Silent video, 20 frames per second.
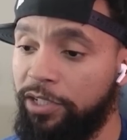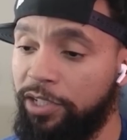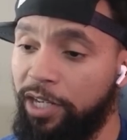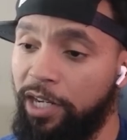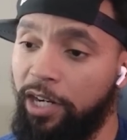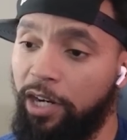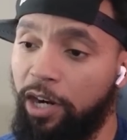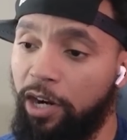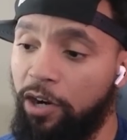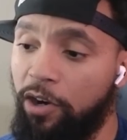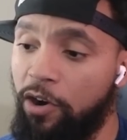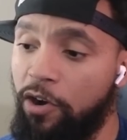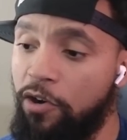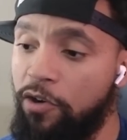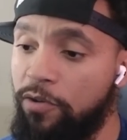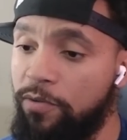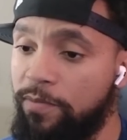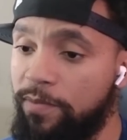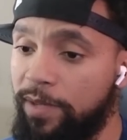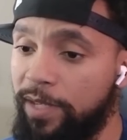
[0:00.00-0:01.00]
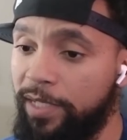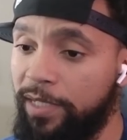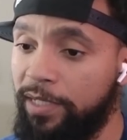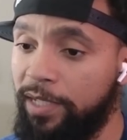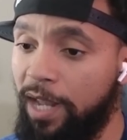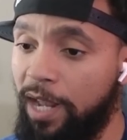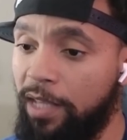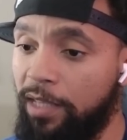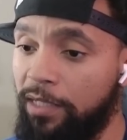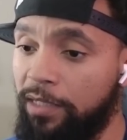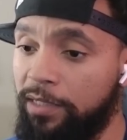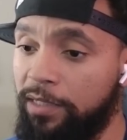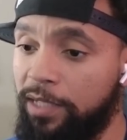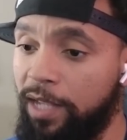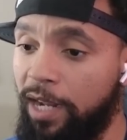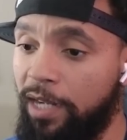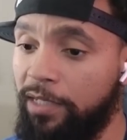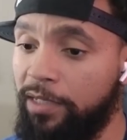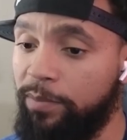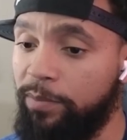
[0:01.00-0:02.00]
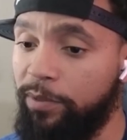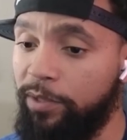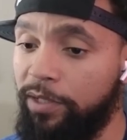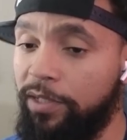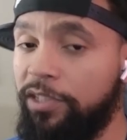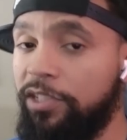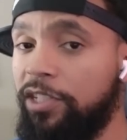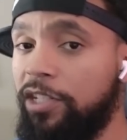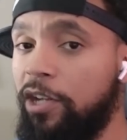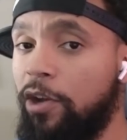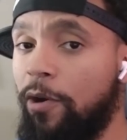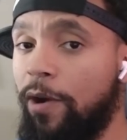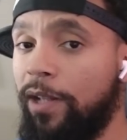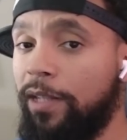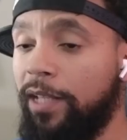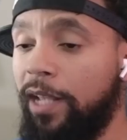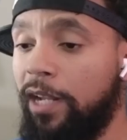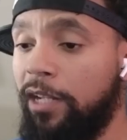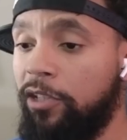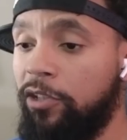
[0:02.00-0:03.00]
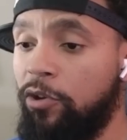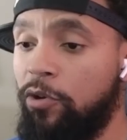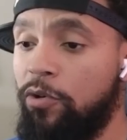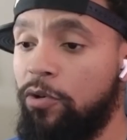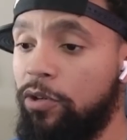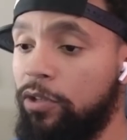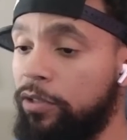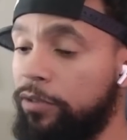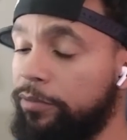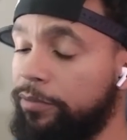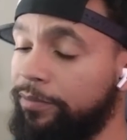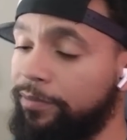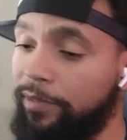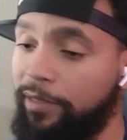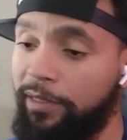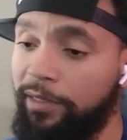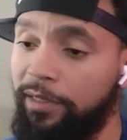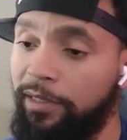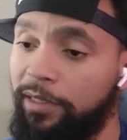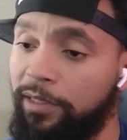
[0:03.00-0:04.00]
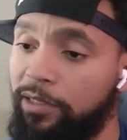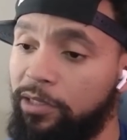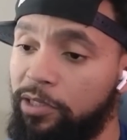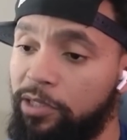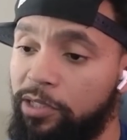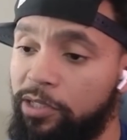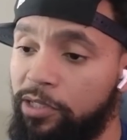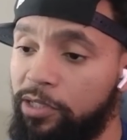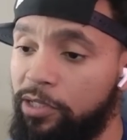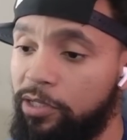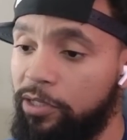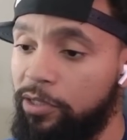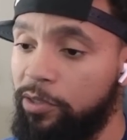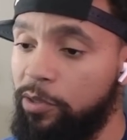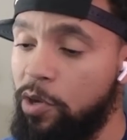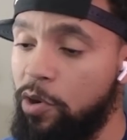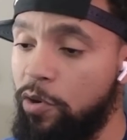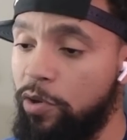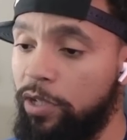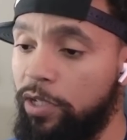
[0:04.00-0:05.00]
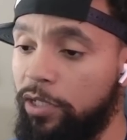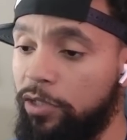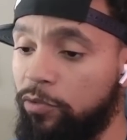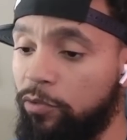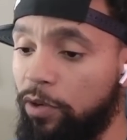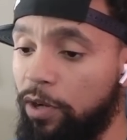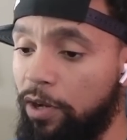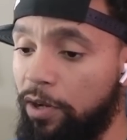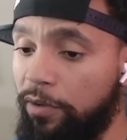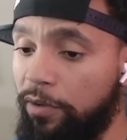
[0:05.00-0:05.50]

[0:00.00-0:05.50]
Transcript: Yeah, her home inside looks nice, but she go out that door, woo, it looks rough.